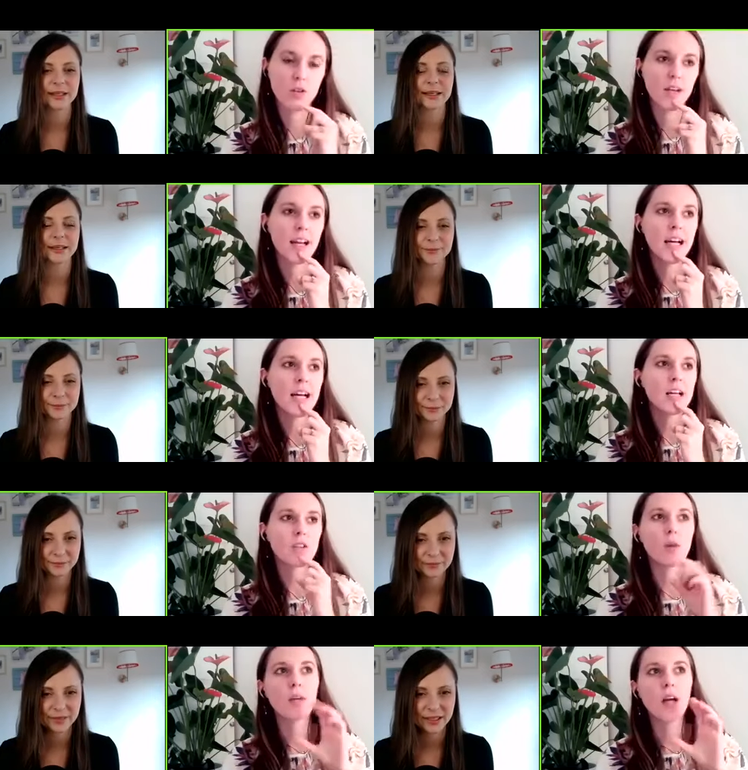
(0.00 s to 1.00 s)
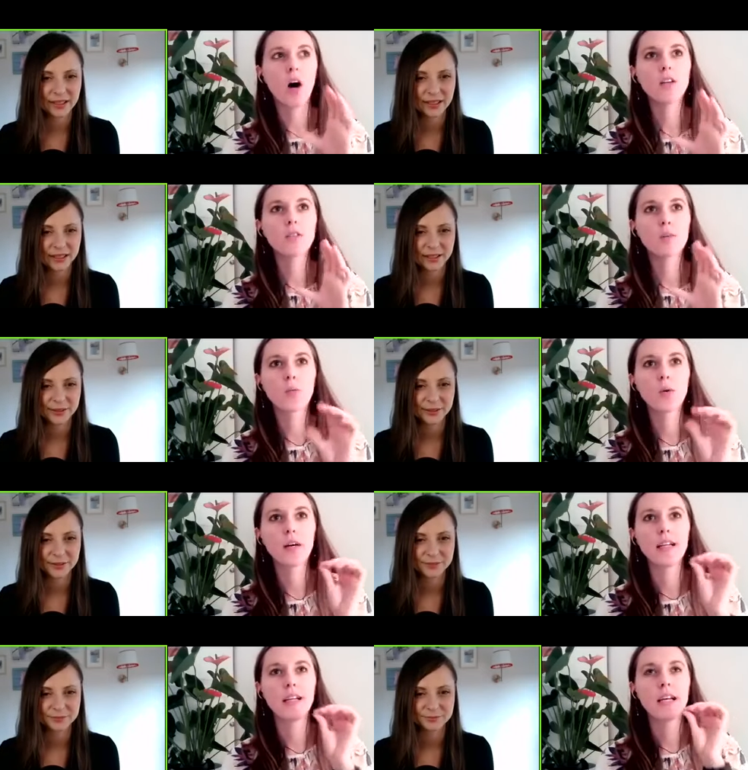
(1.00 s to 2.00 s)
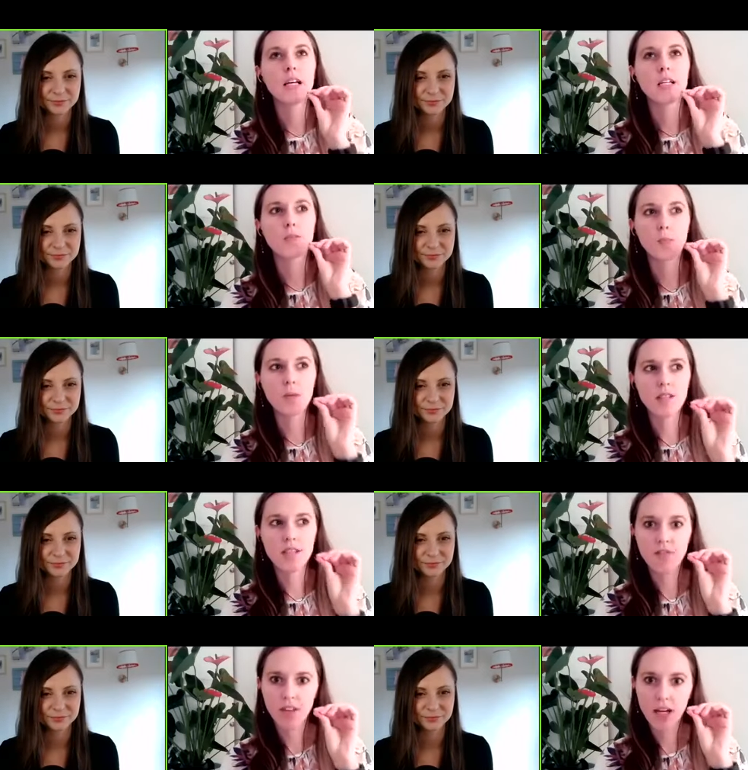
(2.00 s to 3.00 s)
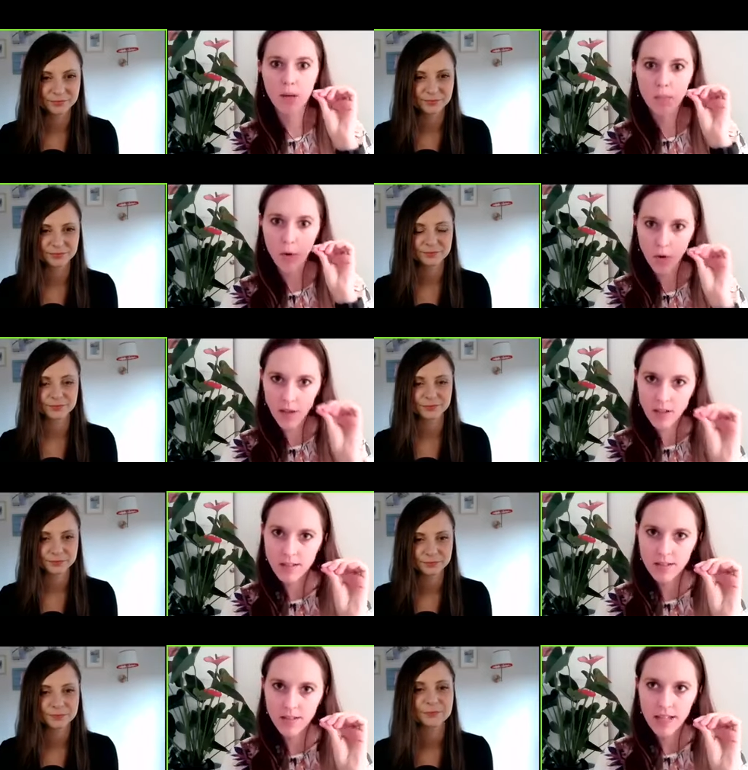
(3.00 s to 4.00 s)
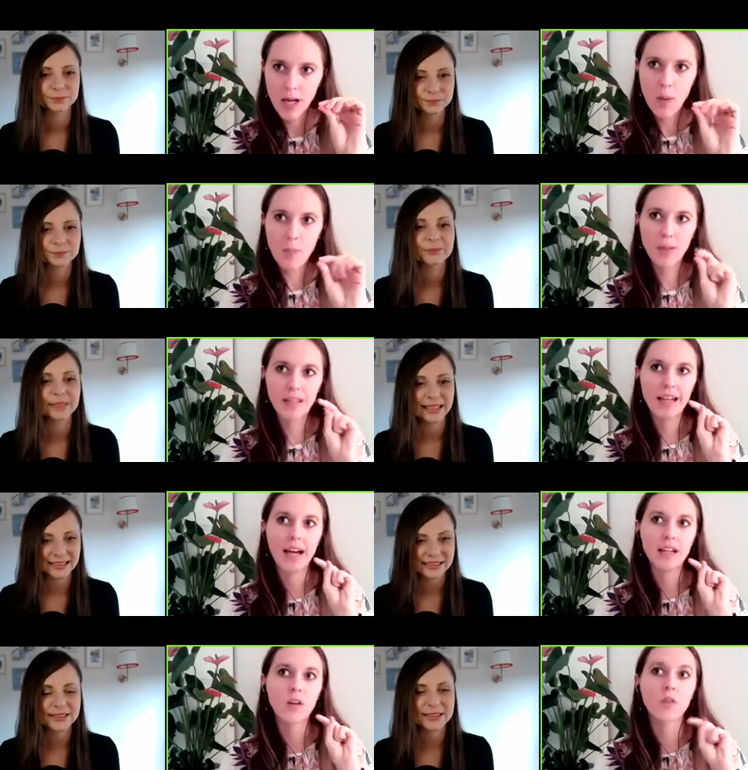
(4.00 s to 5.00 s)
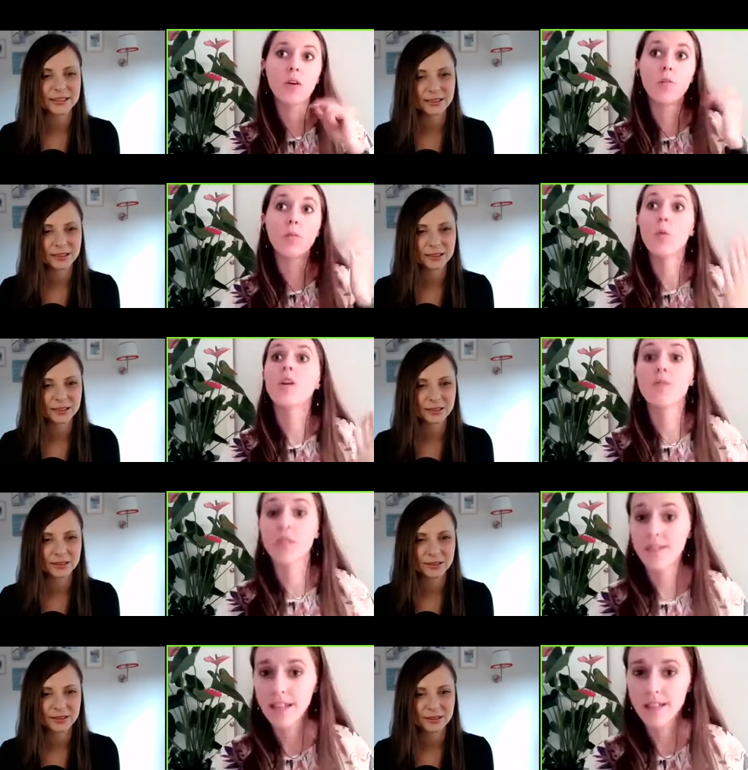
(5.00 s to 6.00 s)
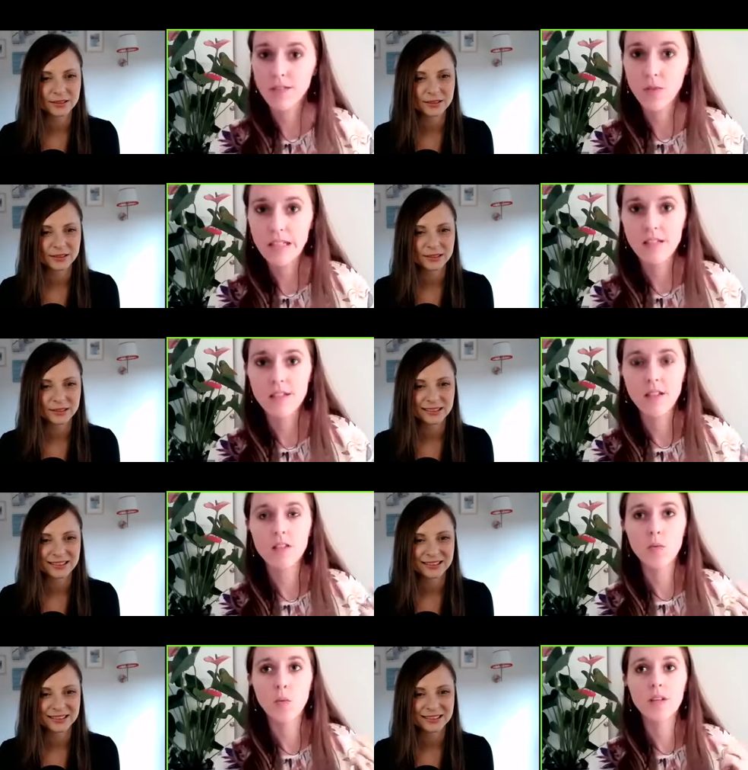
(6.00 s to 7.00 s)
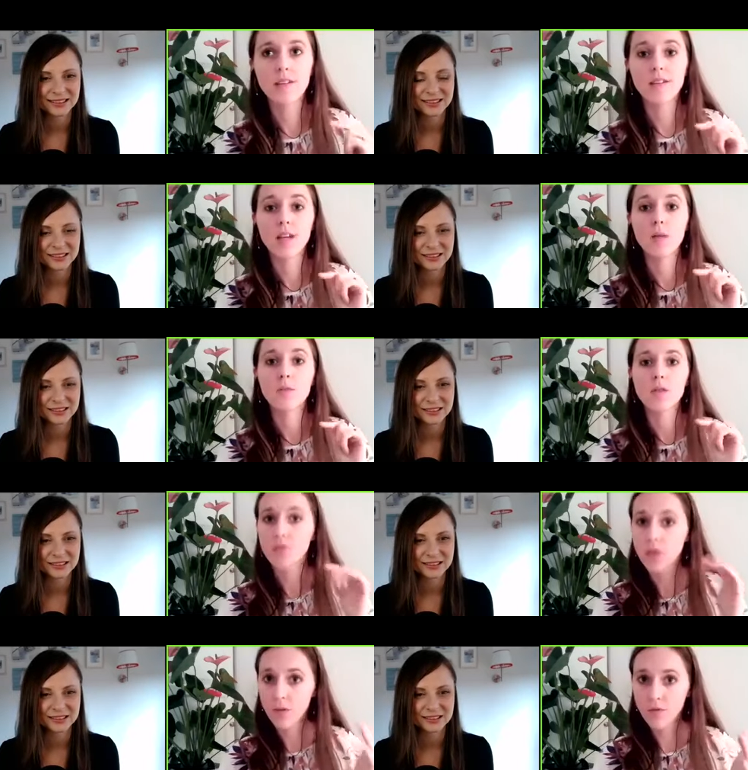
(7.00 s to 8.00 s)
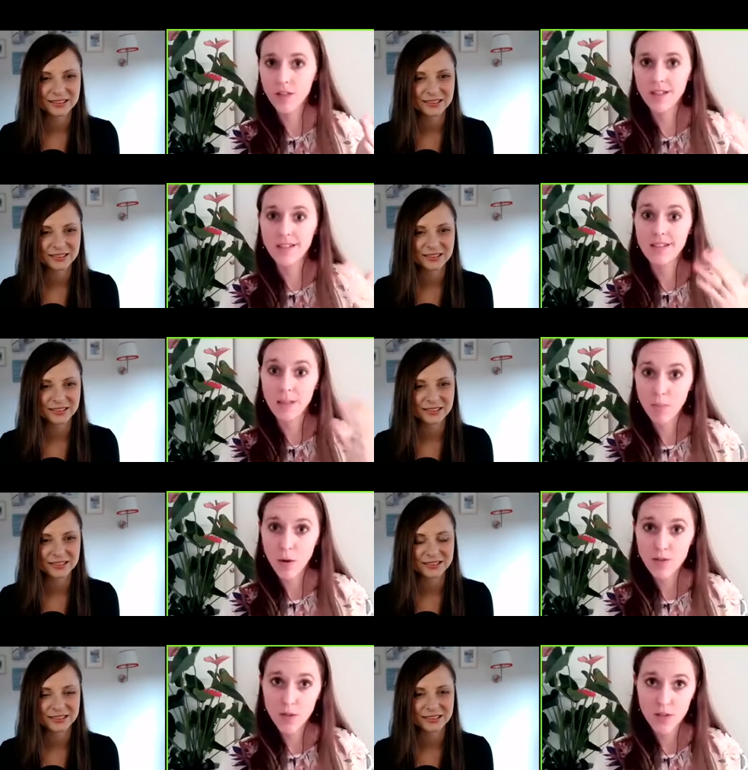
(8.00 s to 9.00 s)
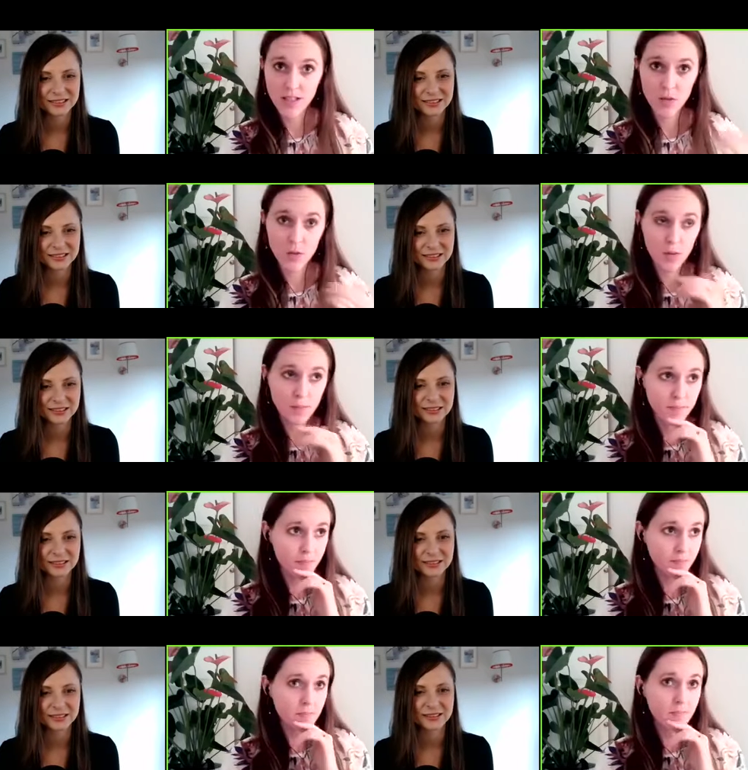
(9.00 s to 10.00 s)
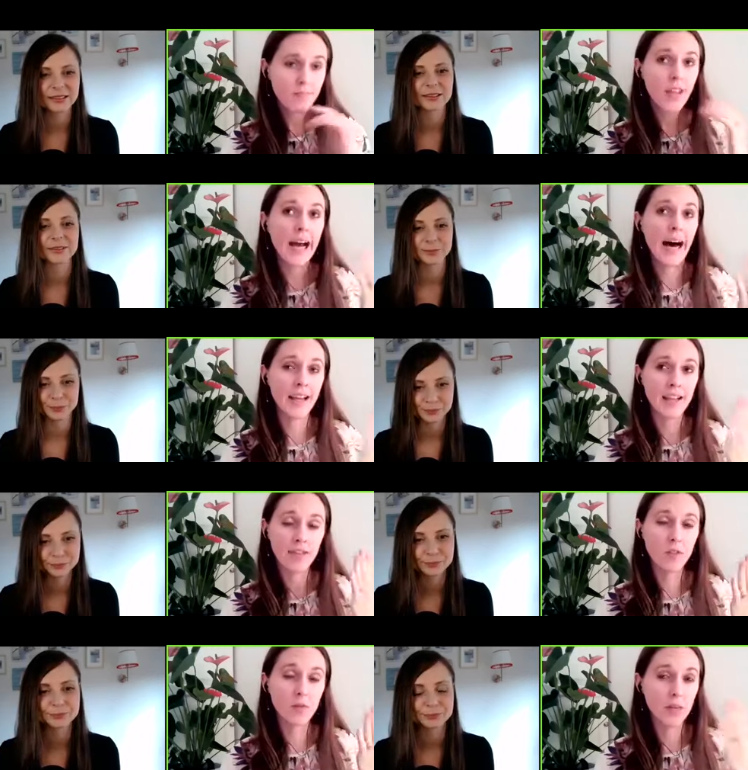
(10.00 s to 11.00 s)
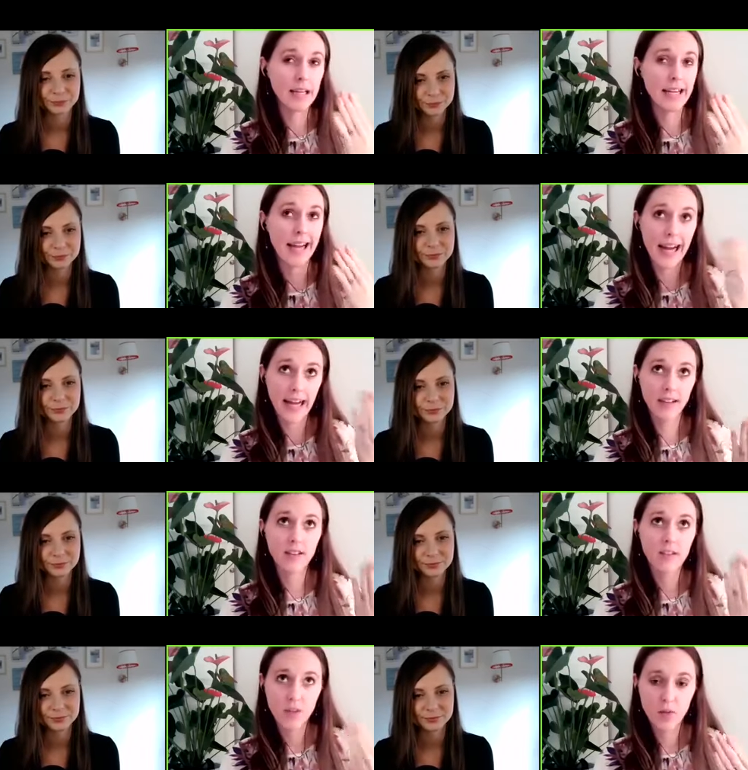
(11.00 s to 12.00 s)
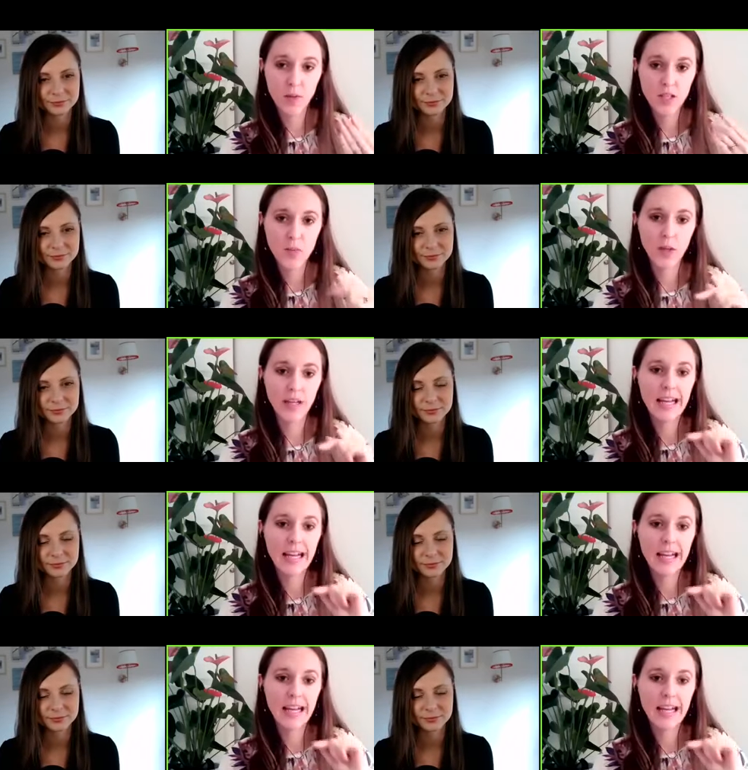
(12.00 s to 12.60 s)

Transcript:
Speaker 1: yeah. it so it'd be hard to put in specific points but yes. I know that one of the things, for instance, was in terms of confidence and imposter syndrome. I never really had it so much, but